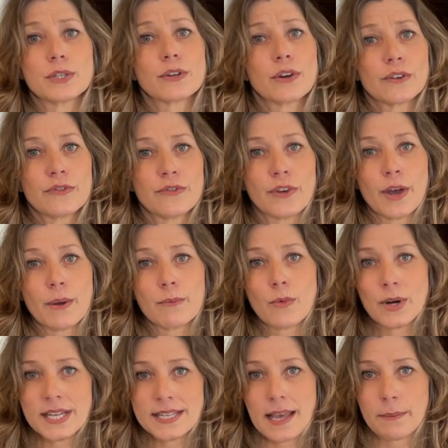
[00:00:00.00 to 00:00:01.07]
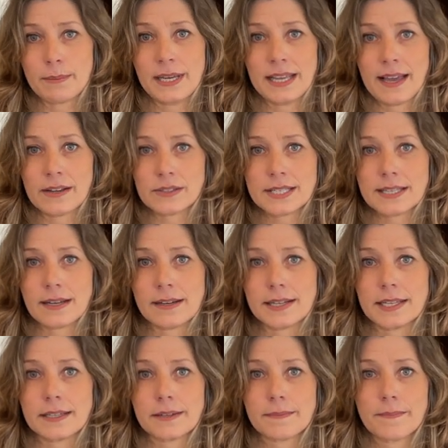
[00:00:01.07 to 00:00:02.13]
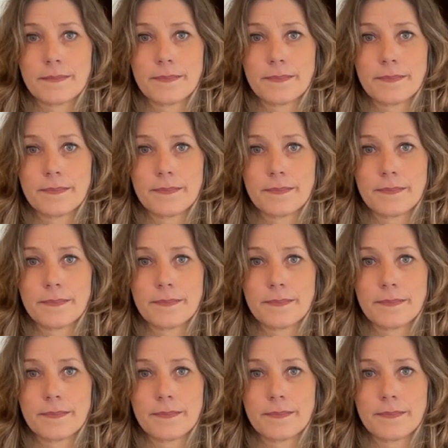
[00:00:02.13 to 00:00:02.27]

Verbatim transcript: to confirm what is happening outside.